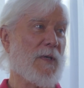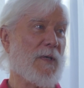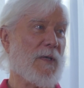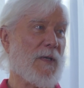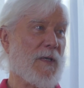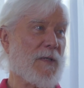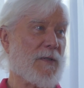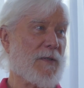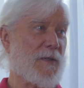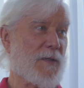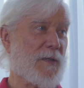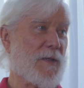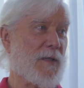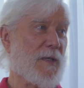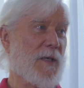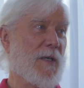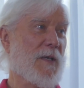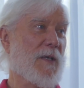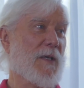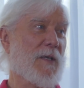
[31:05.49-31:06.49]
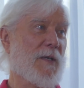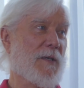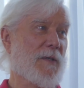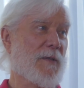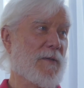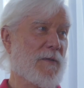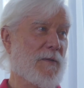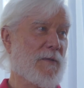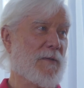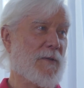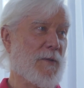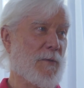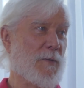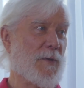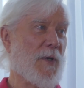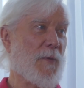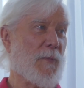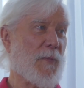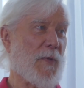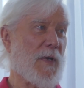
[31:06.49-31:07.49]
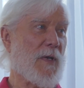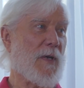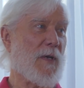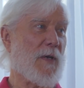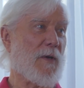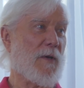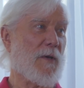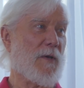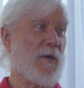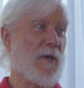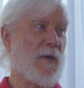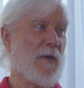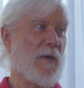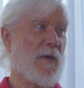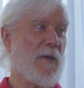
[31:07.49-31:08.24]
Let's do something here